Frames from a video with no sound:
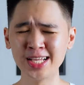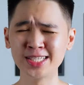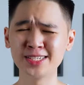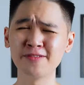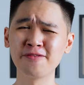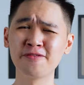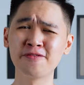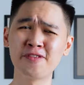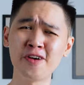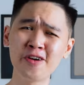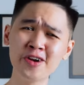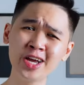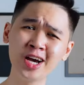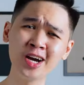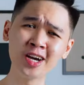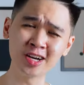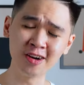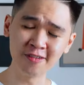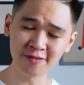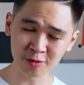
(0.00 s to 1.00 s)
It's a very
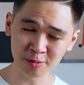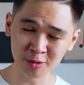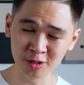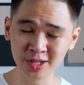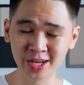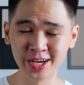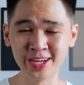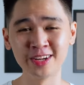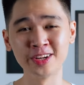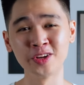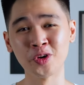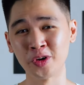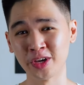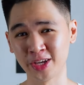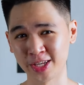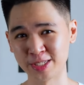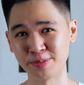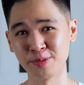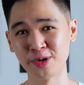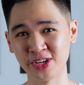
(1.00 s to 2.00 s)
uncomfortable and
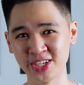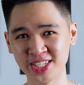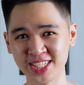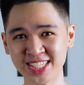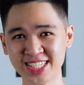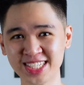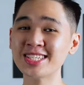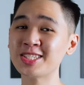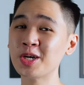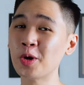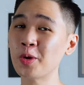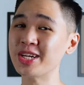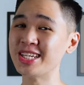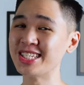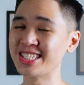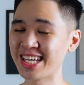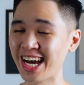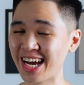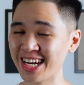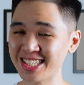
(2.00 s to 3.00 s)
annoying experience. So I
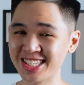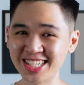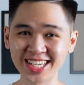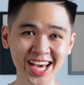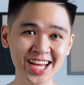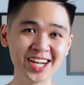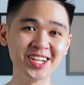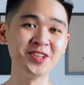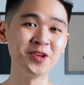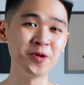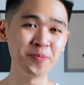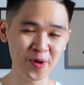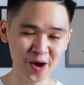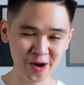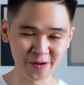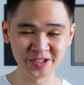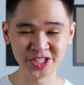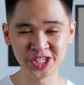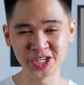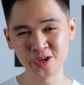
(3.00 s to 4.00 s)
decided to get a new
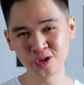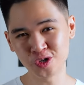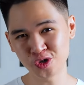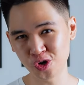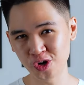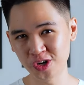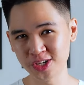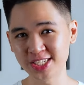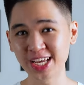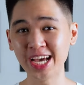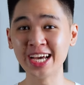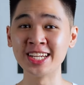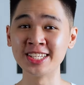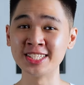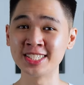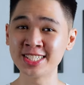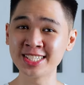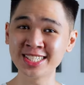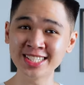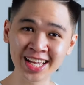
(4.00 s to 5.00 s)
pair of chino shorts, and
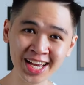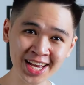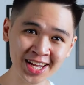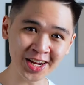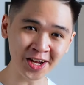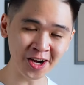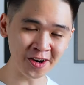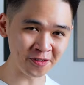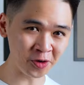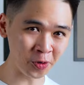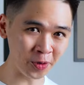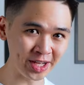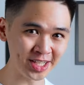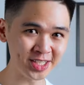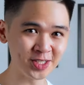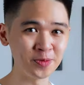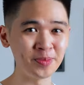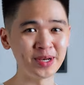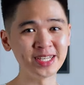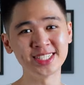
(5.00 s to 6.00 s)
instead of
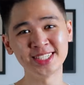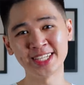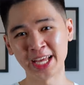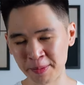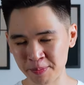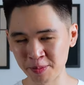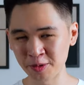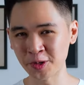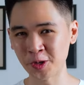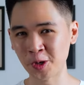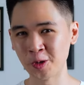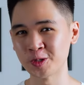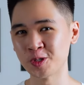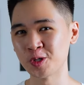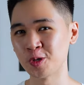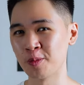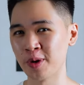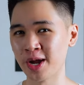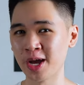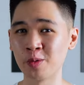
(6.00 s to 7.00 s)
going to my staple
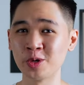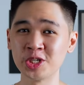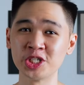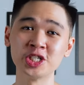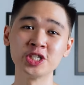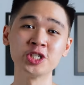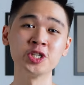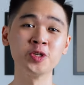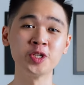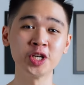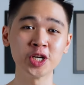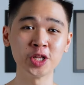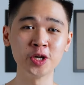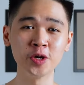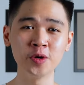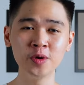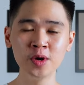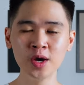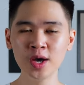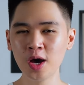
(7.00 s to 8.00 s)
go-to brand, which is
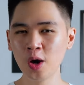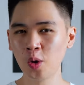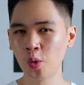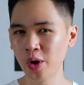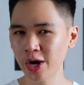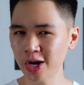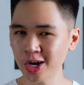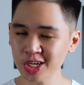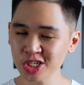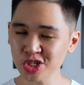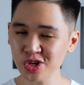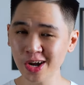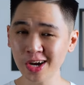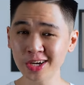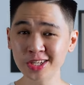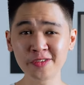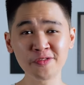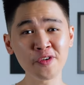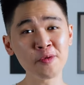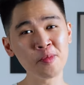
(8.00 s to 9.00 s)
Uniqlo, why not try
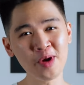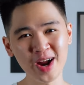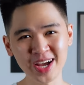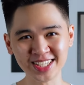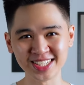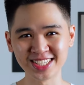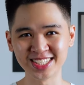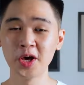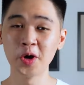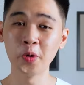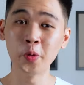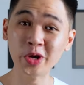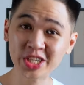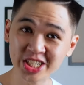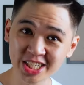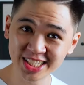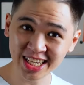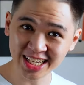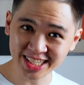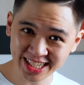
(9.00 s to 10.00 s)
out different brands?
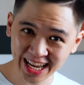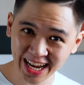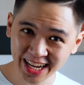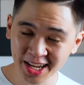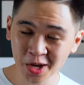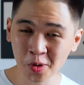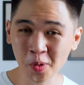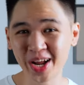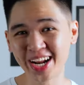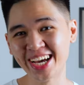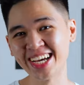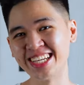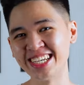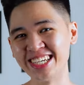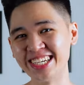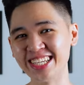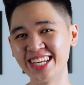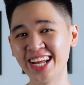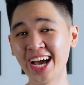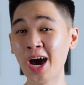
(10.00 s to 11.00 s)
Which is exactly what I
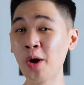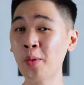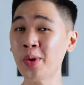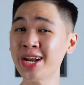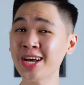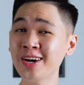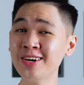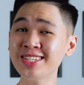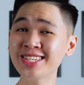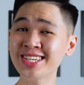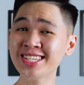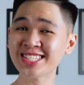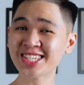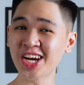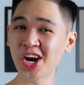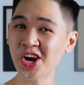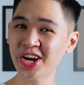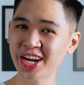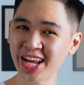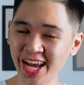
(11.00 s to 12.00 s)
did. I went out the
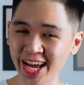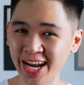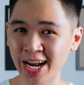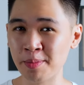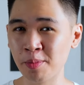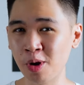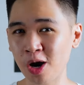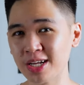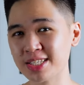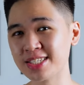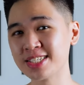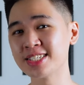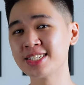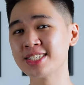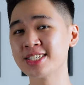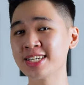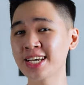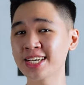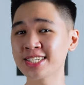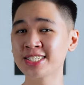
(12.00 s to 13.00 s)
entire day and I bought
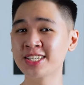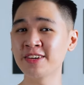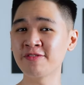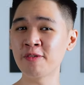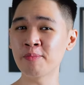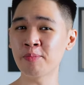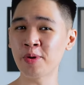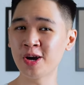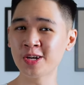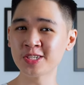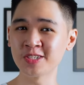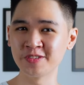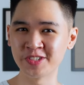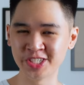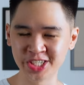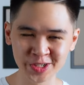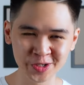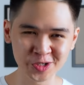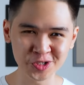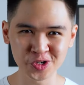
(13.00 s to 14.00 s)
six different pairs of
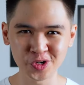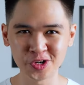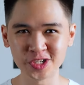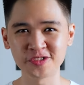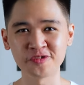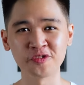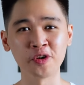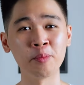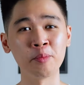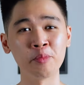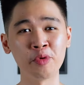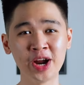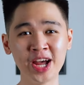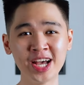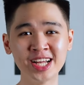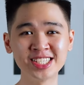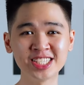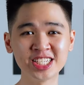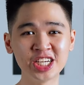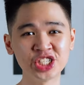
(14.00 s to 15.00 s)
chino shorts from
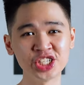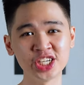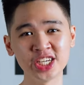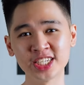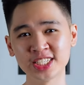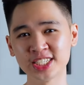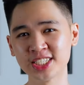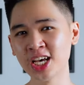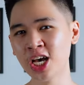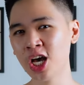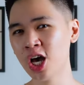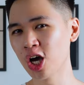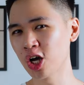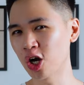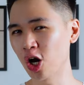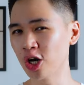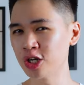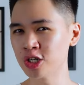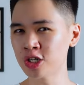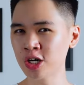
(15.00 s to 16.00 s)
brands such as
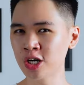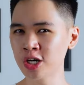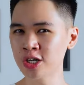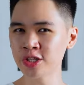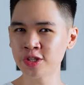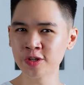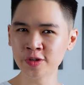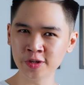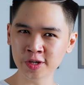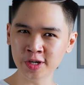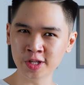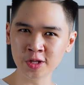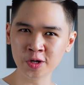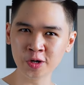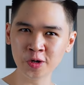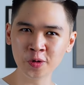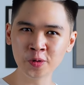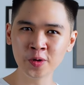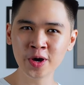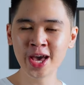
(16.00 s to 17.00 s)
Cotton On,
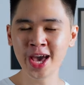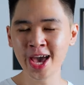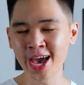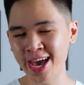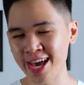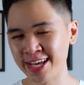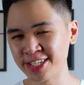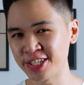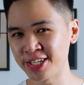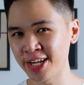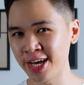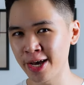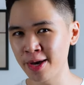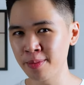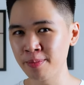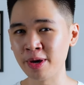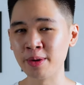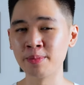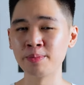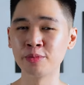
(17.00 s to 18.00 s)
Uniqlo, H and
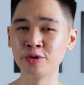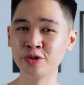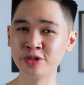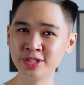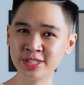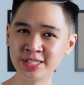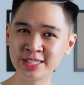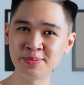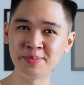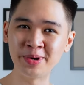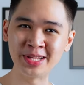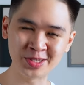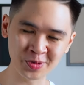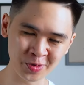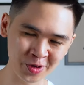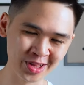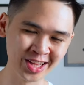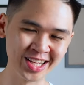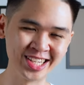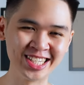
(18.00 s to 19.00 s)
M and Burton's
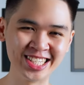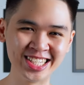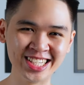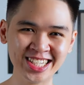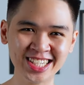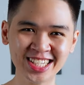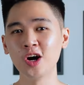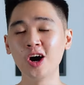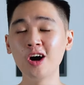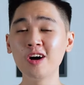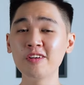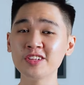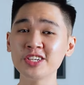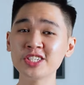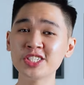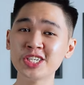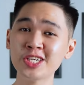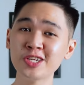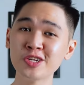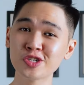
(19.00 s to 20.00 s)
Menswear London. All
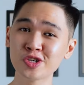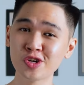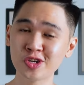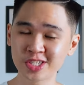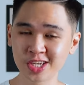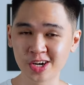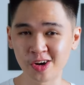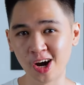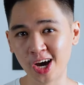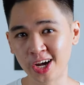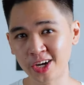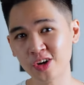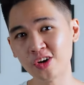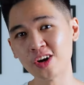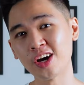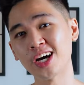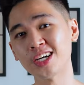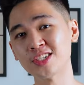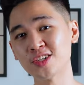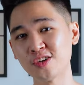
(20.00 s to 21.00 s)
these chino shorts are under
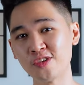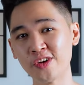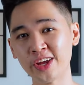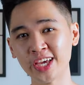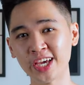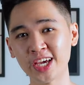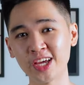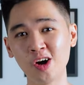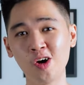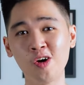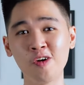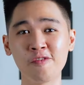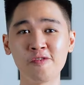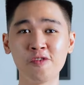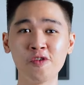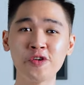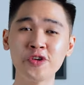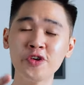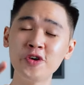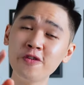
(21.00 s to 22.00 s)
one hundred ringgit, or
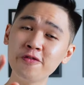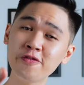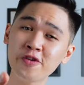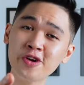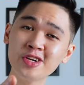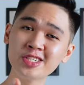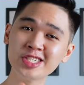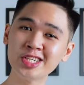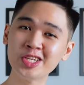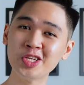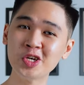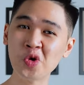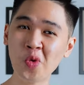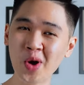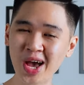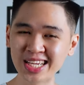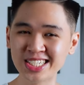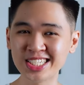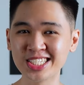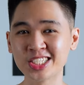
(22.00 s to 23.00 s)
for you viewers in the
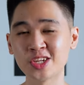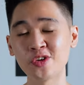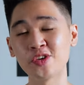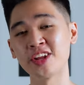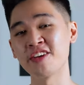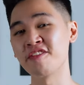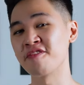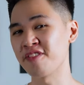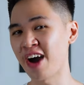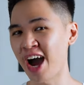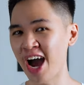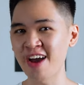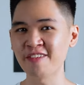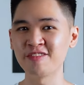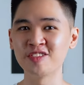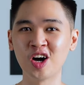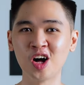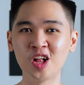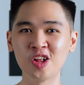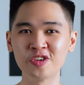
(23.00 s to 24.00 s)
U S,
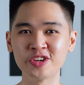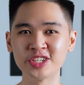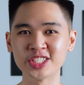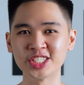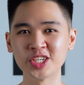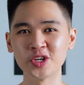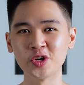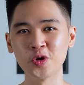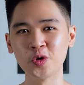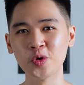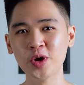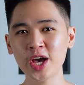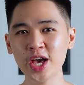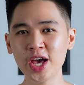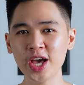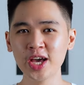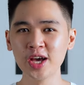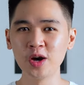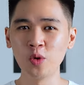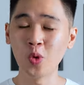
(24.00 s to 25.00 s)
thirty-five dollars, so
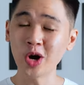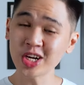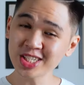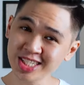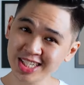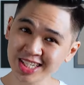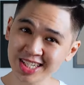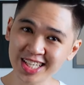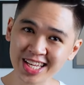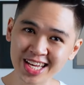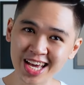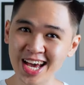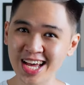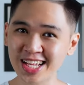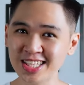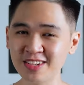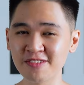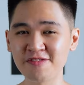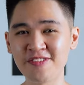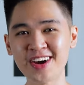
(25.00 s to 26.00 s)
watch till the
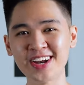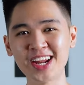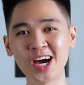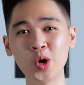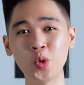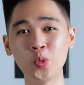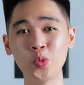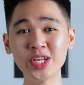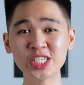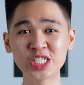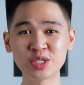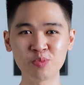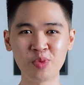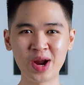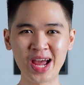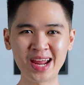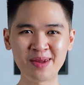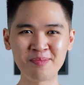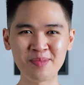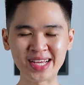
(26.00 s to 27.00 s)
end to find out which
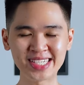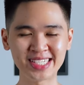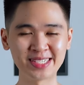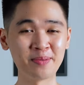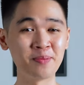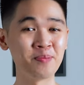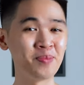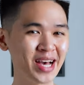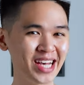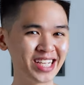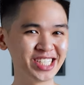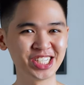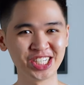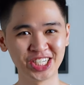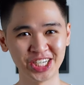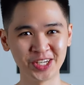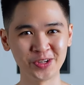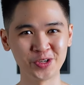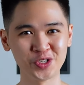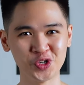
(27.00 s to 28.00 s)
brand makes the best
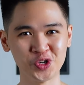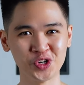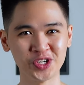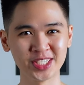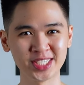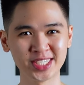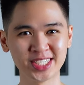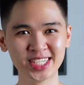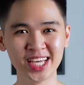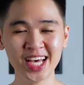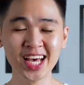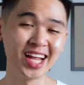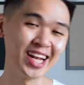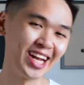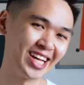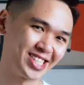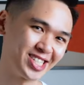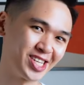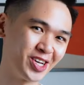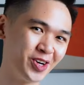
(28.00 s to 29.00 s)
chino shorts. Let's